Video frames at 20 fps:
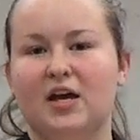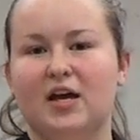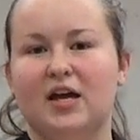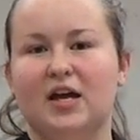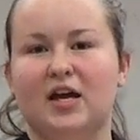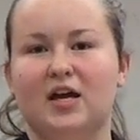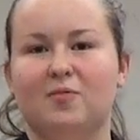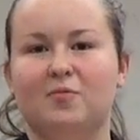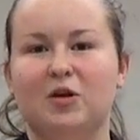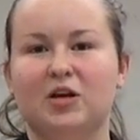
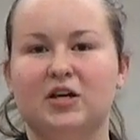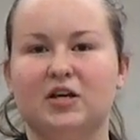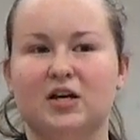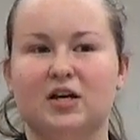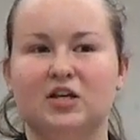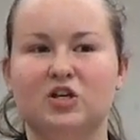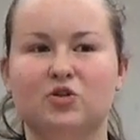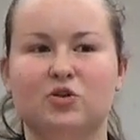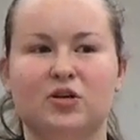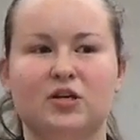and make
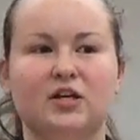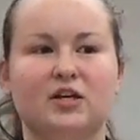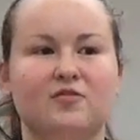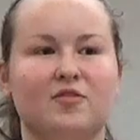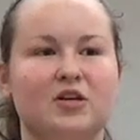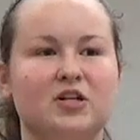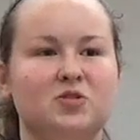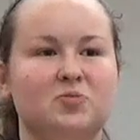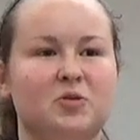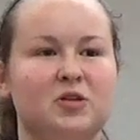a unique
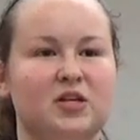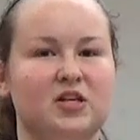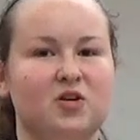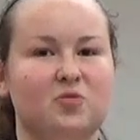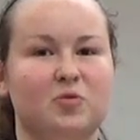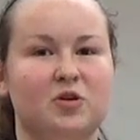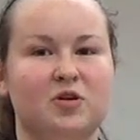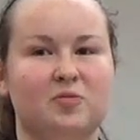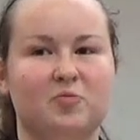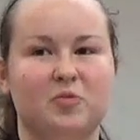arrangement that you
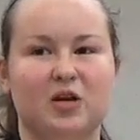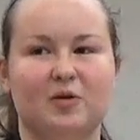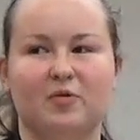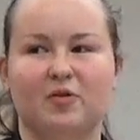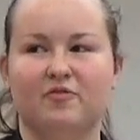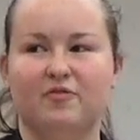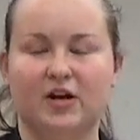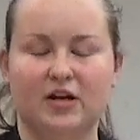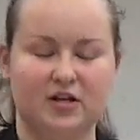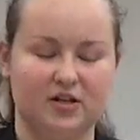wouldn't be able
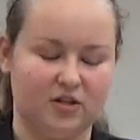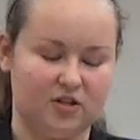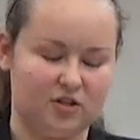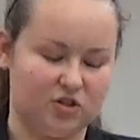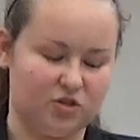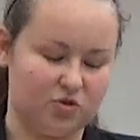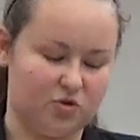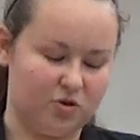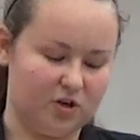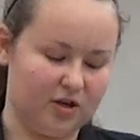to find at the
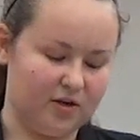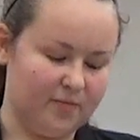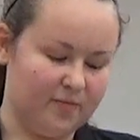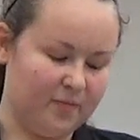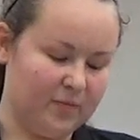store.